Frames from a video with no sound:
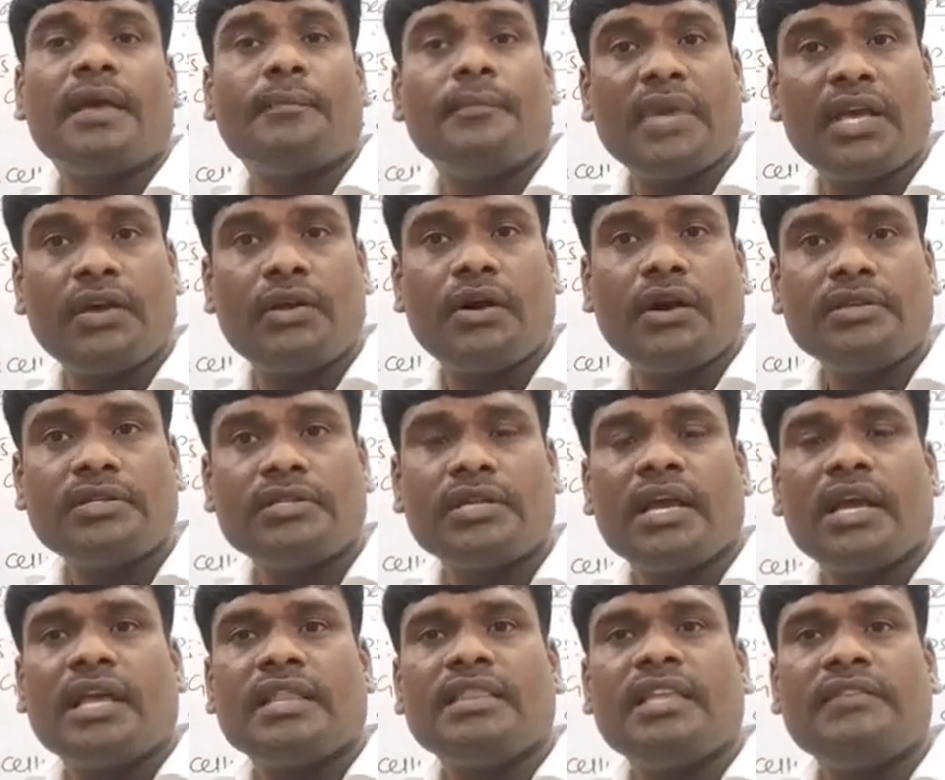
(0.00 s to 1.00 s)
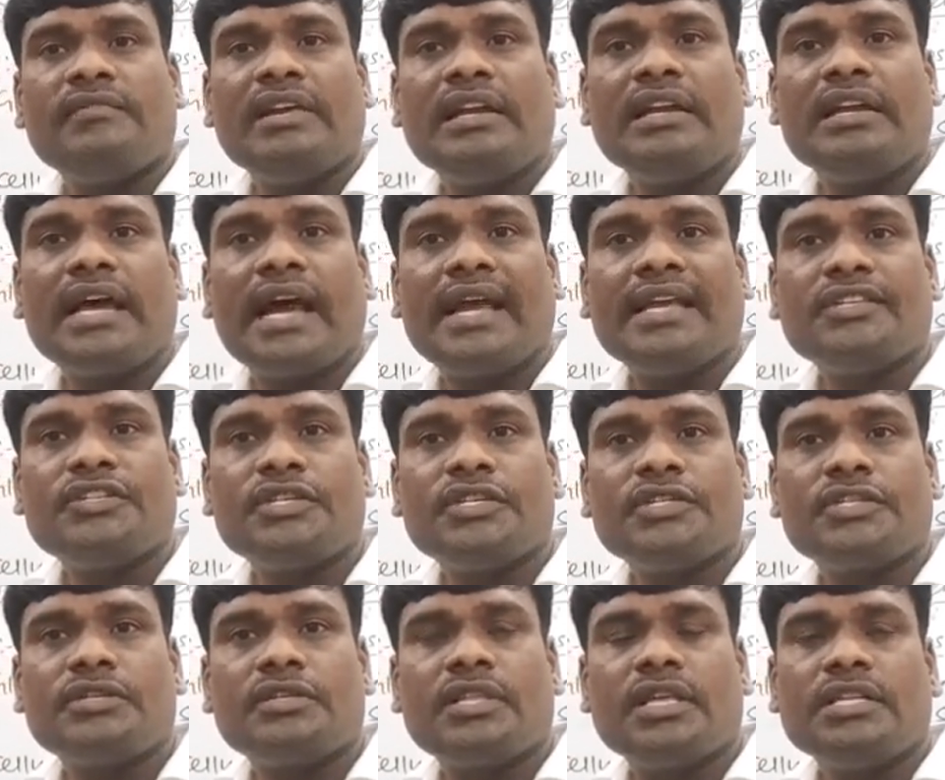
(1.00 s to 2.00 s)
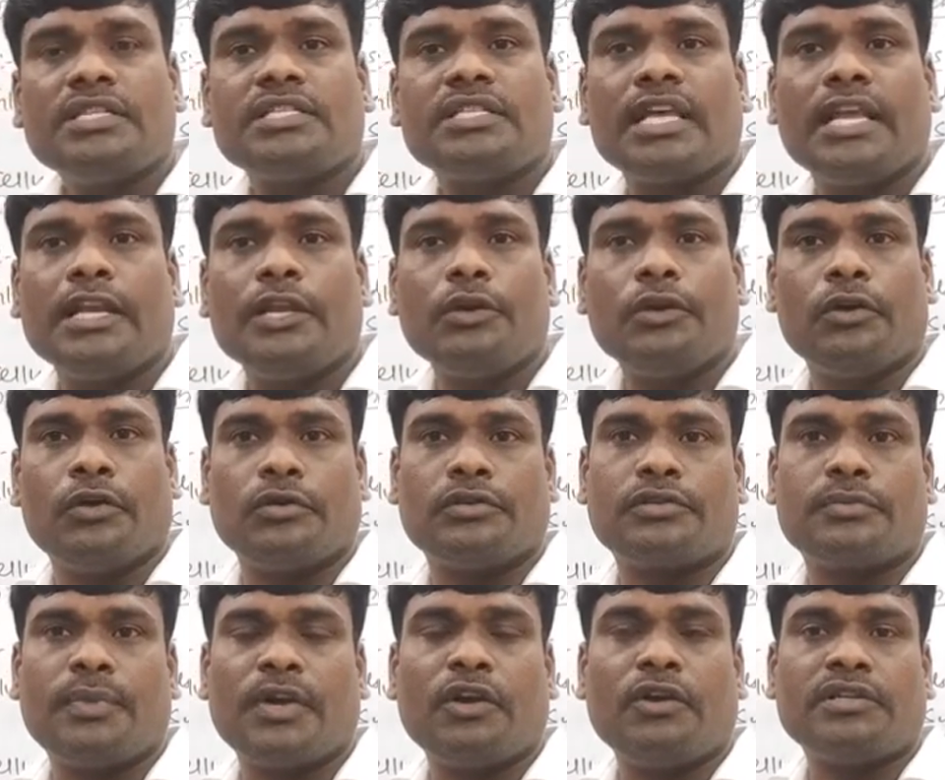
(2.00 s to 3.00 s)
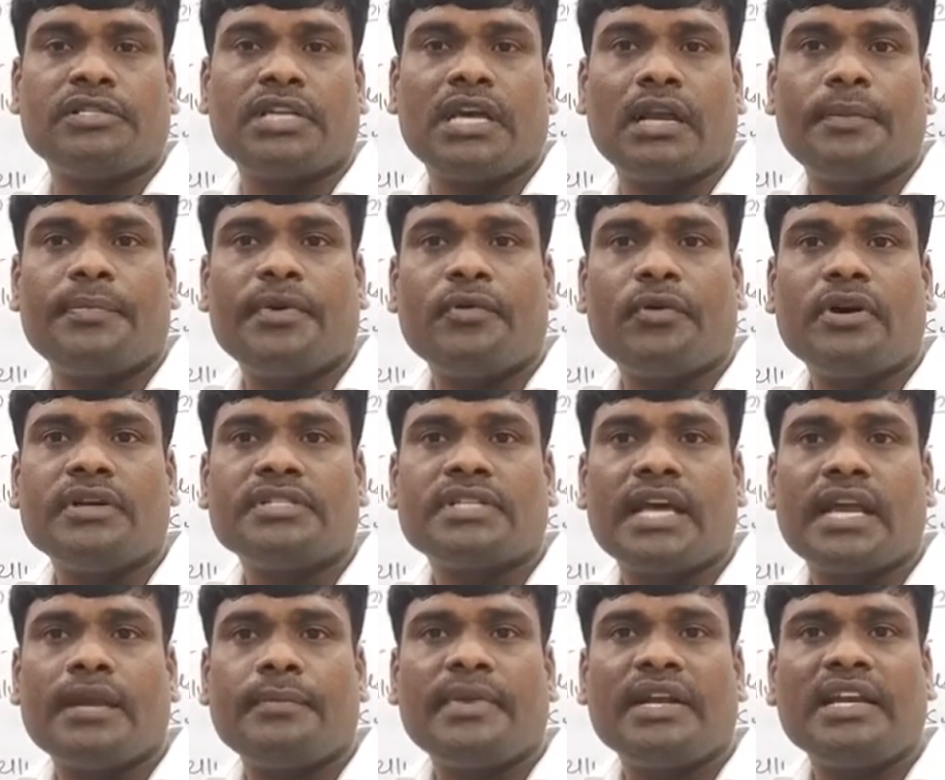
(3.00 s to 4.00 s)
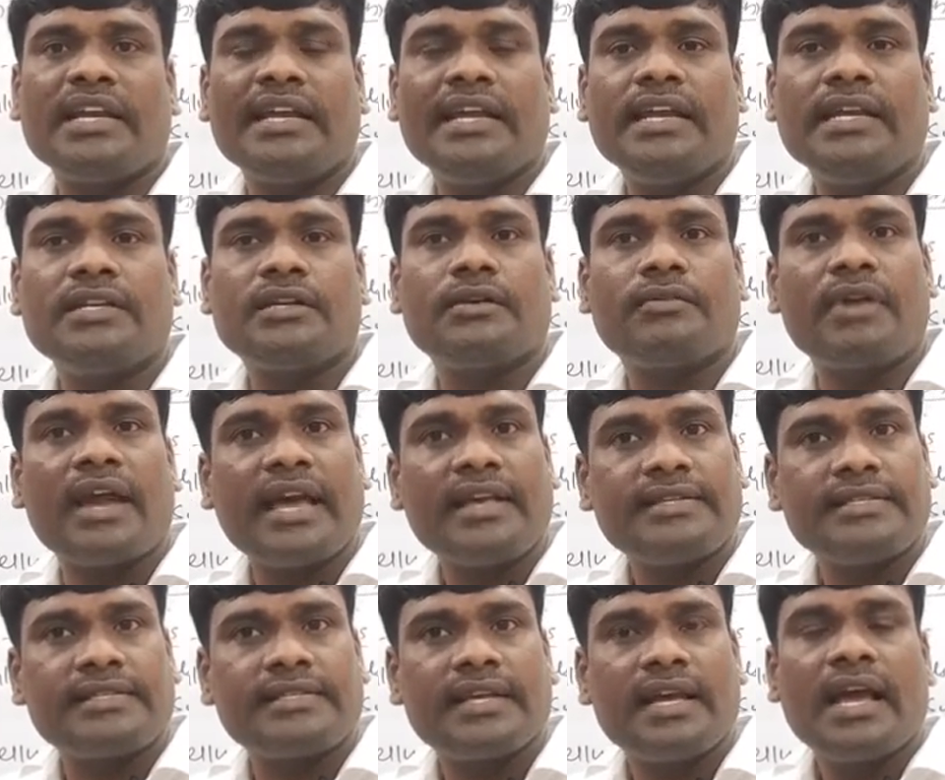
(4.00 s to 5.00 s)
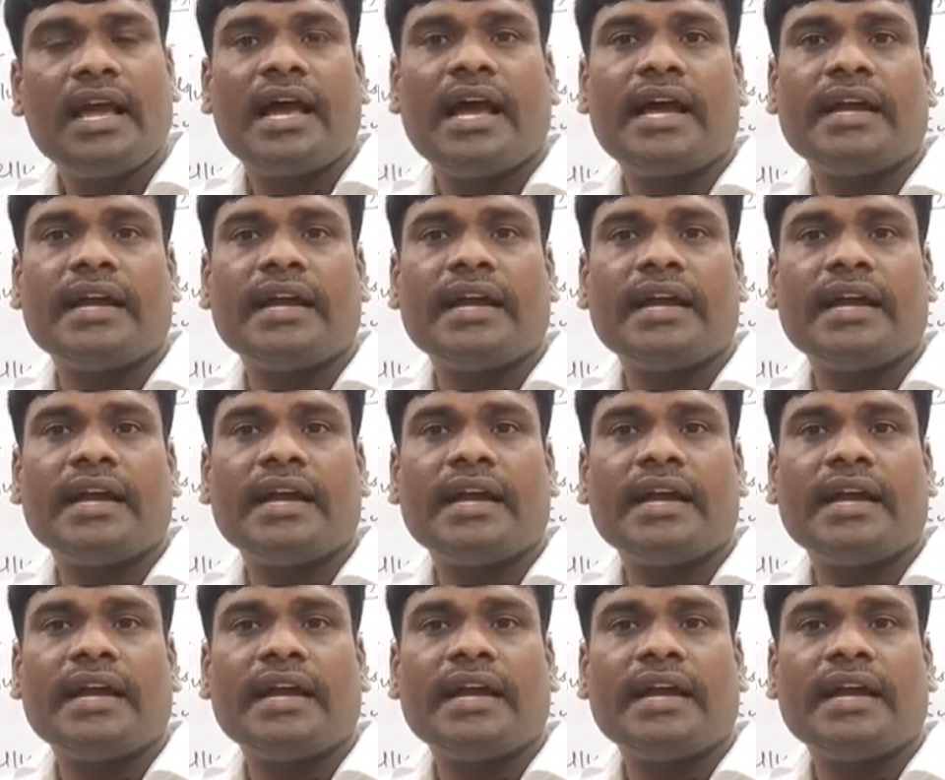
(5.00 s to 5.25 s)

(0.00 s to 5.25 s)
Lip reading: because they will digest the cellulose, because herbivores animal eat grass,